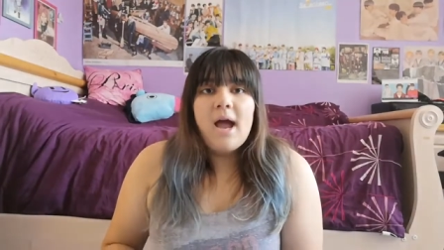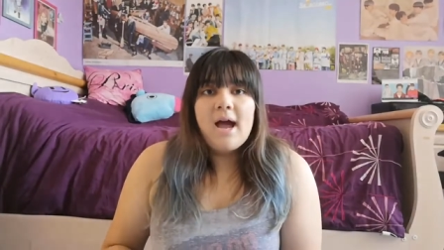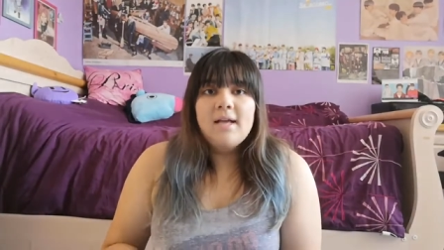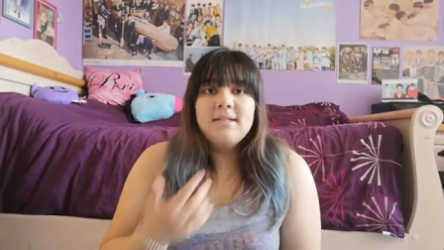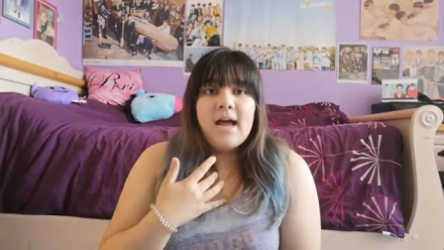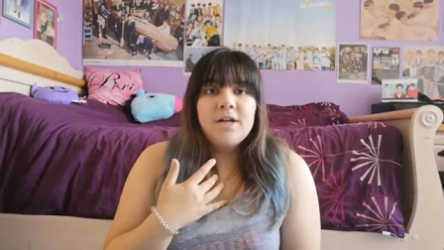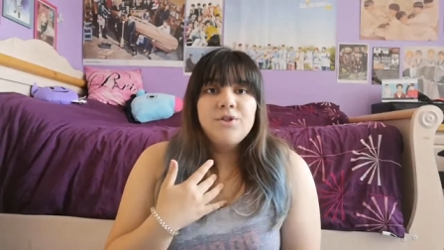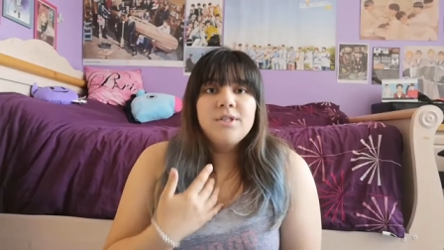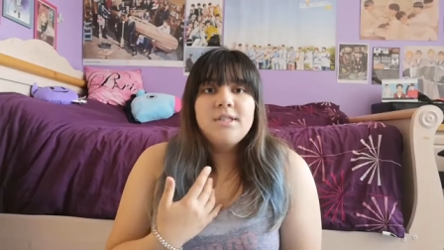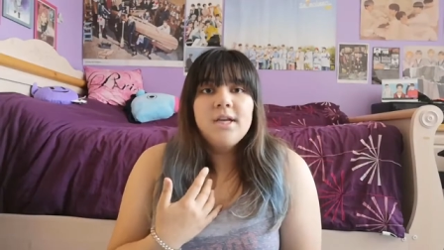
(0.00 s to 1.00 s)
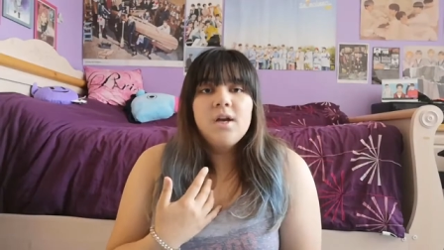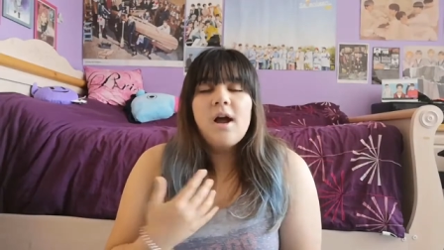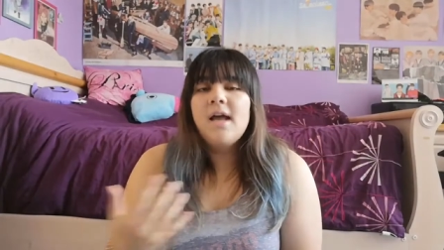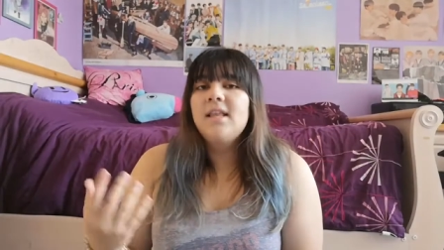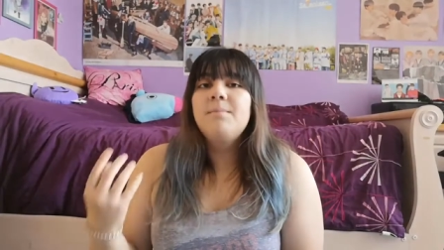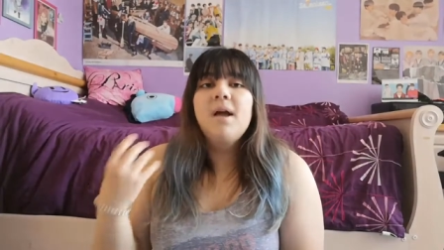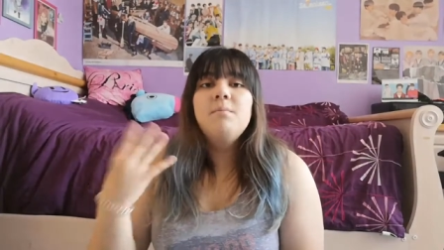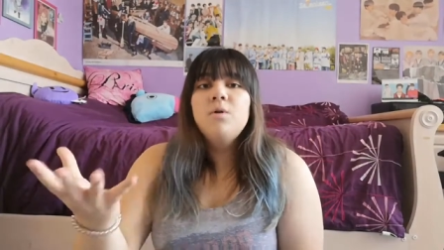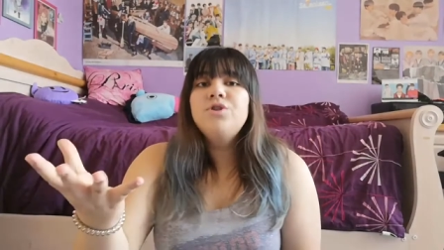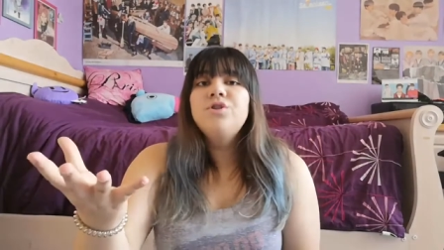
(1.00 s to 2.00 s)
As an actor and singer, I let my
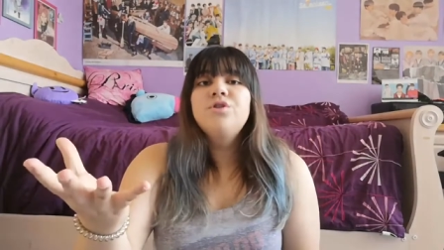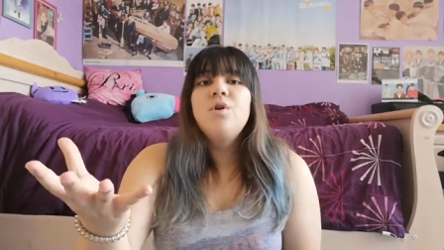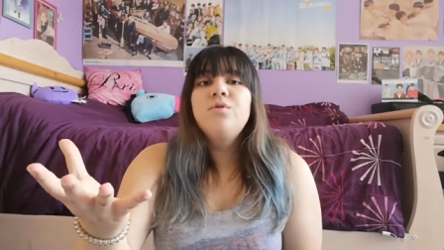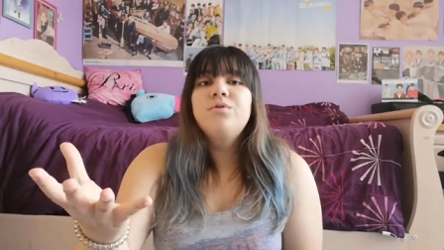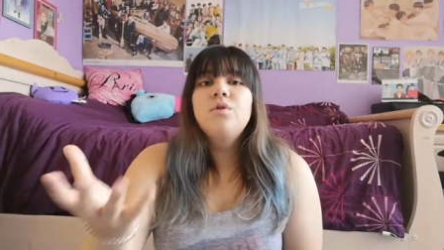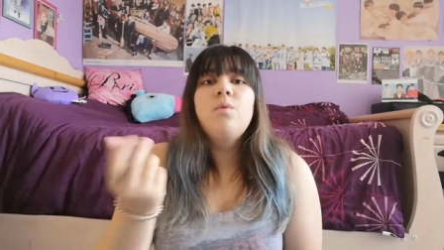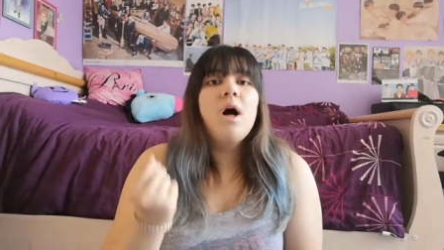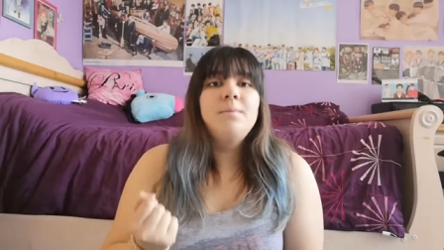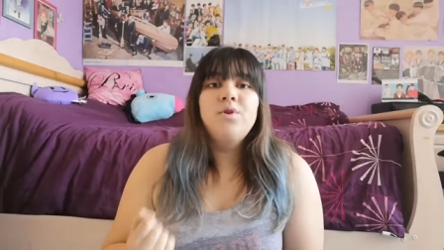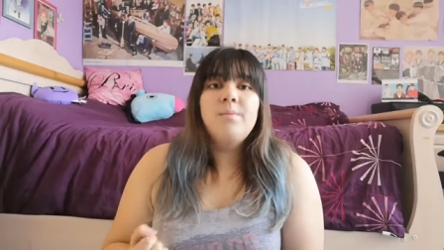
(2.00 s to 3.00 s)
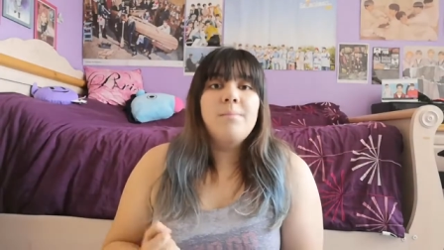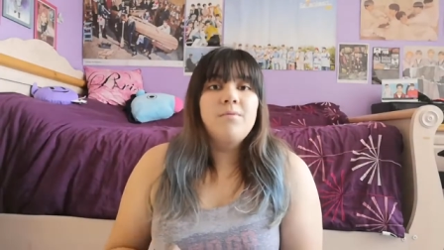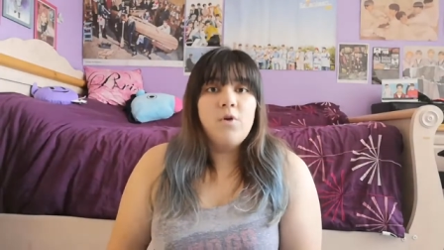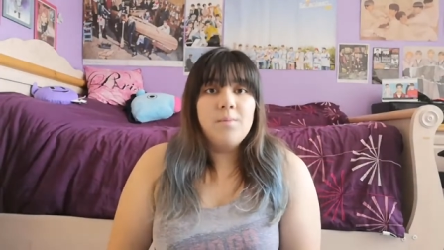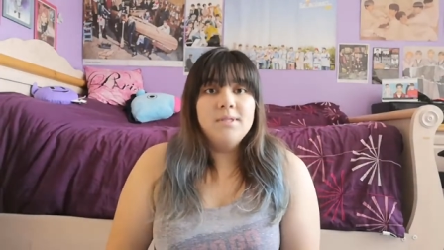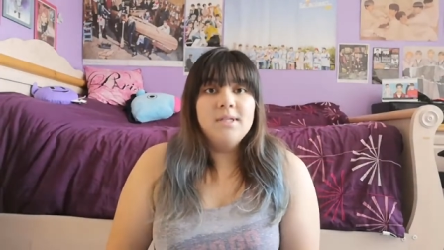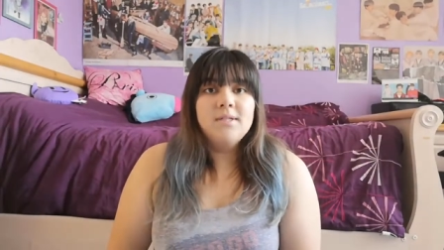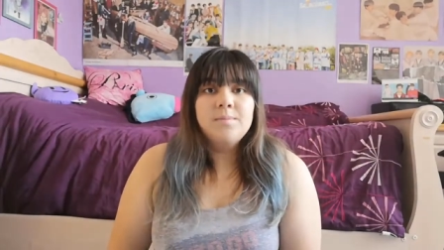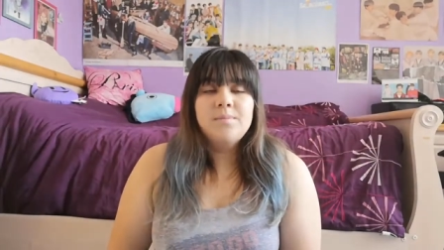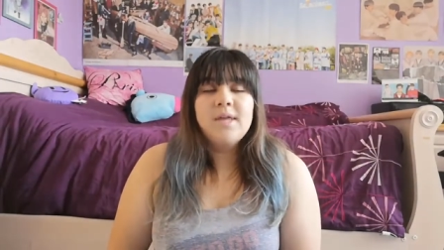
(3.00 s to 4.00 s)
emotions go through while I'm doing my
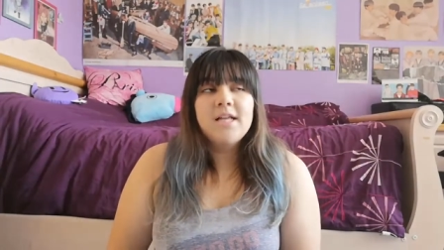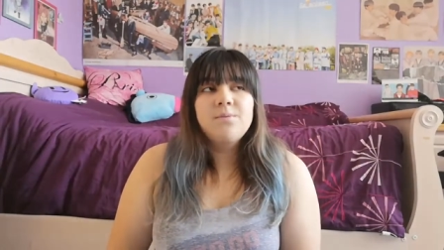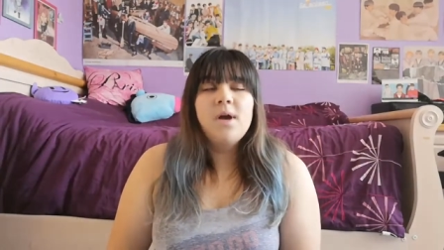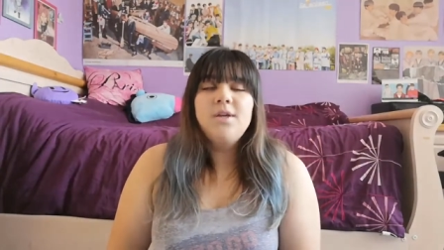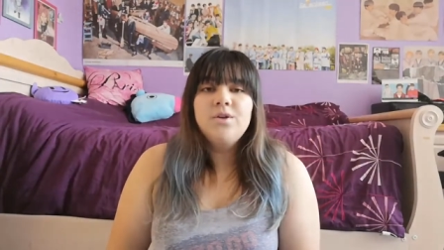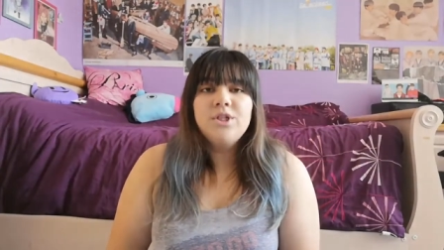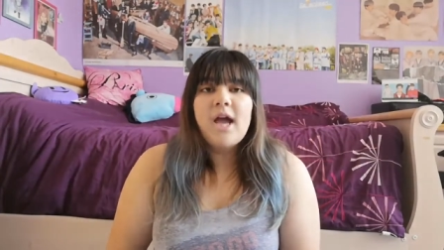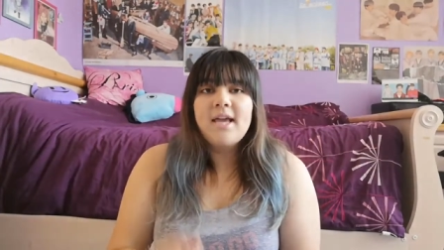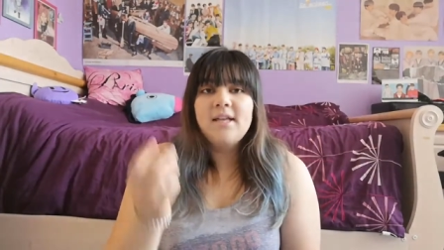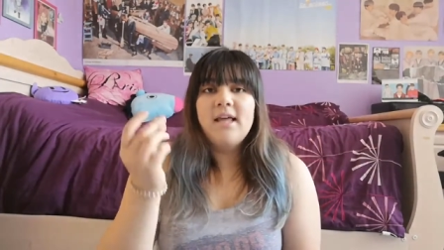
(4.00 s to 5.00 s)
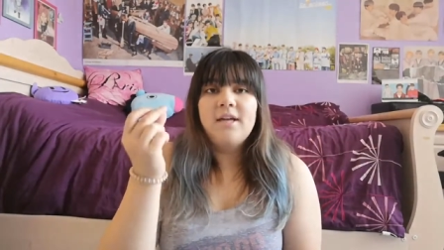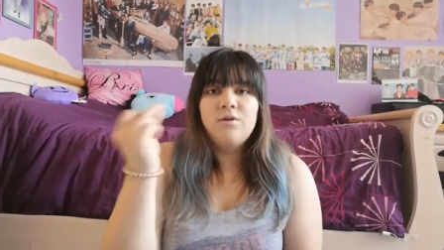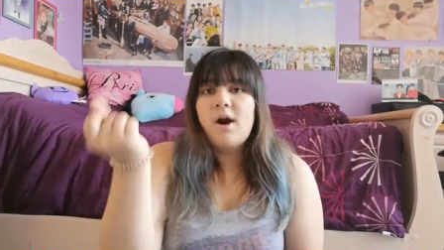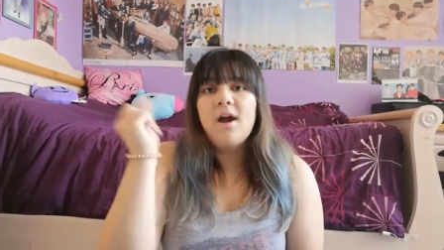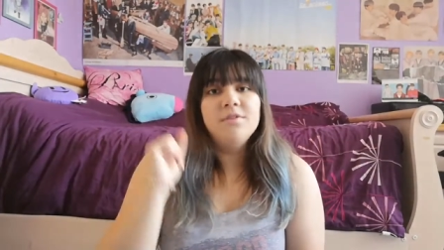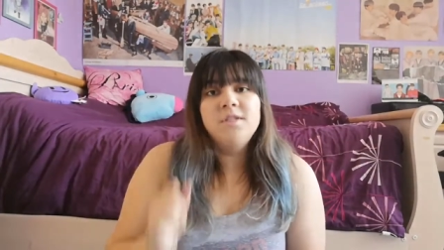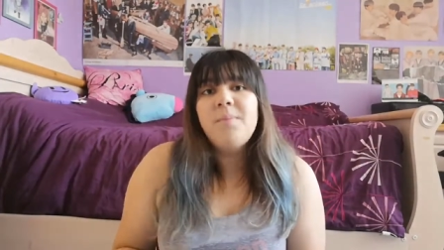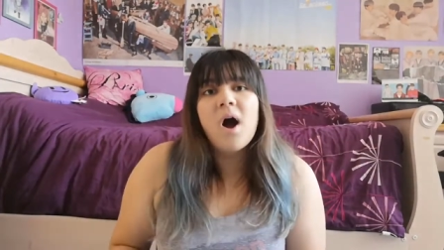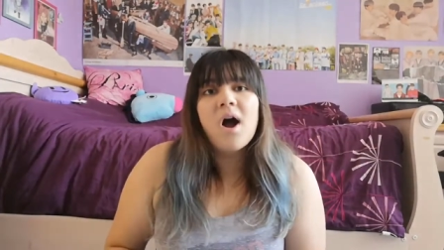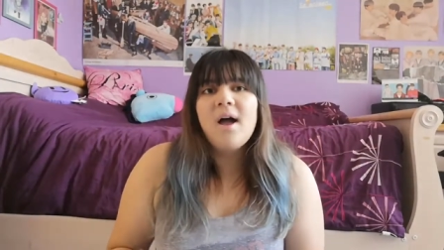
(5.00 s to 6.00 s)
performances. That's why usually I can like cry on the
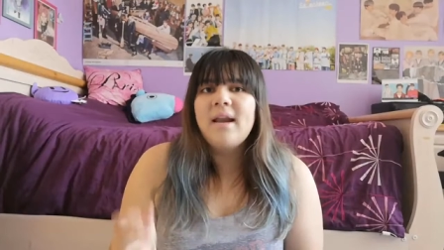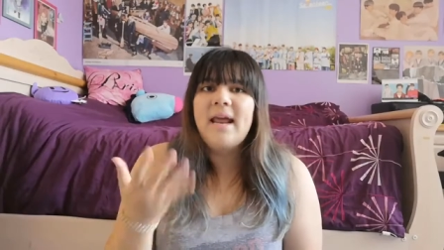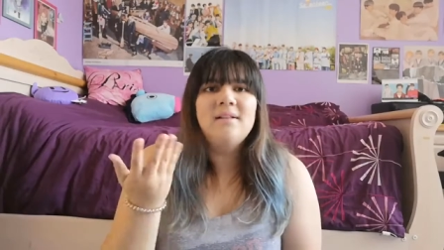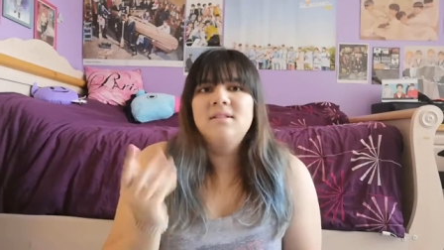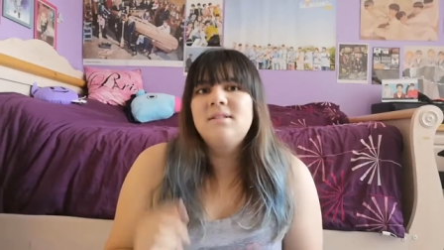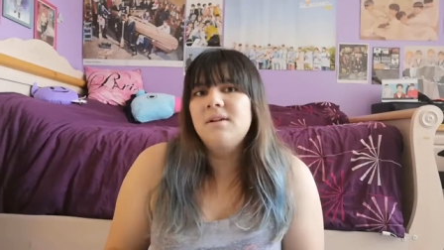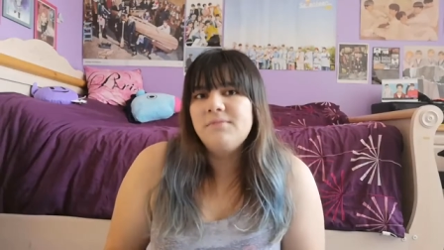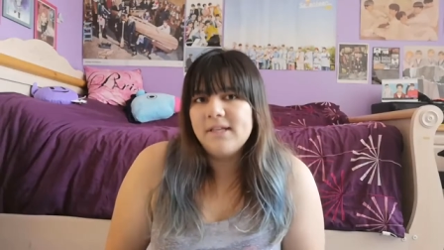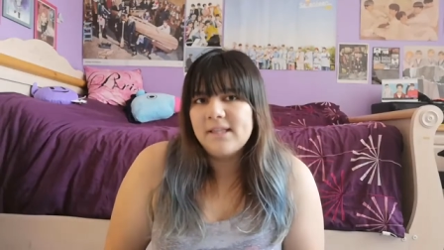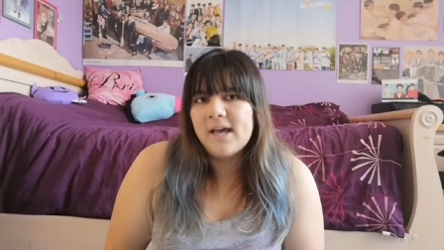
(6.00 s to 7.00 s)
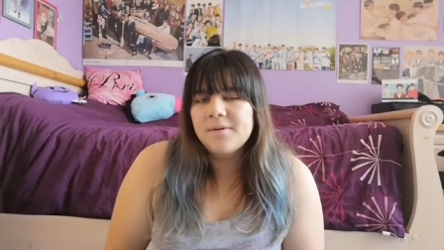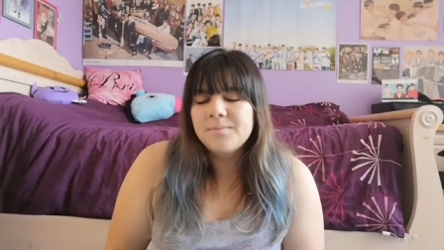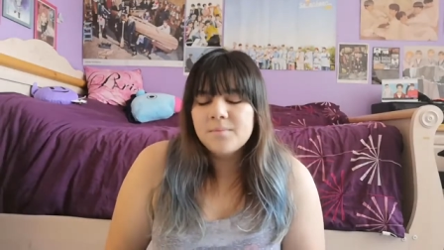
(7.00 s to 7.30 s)
spot and stuff like that.